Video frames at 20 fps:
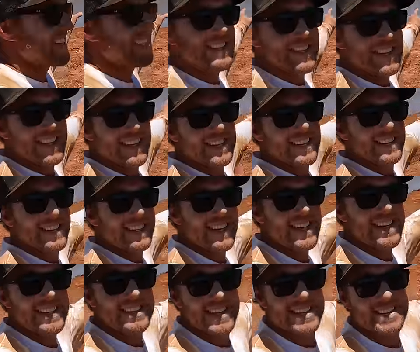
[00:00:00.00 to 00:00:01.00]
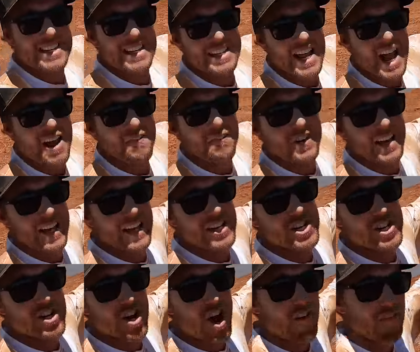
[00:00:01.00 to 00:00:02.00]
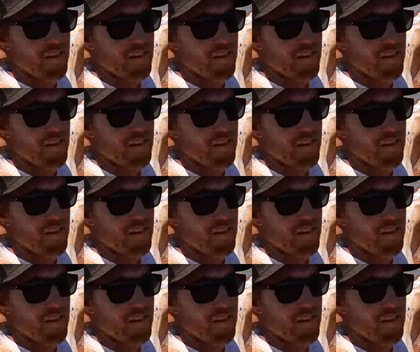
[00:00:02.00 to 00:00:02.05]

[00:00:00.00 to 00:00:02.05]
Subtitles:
this. This is the definition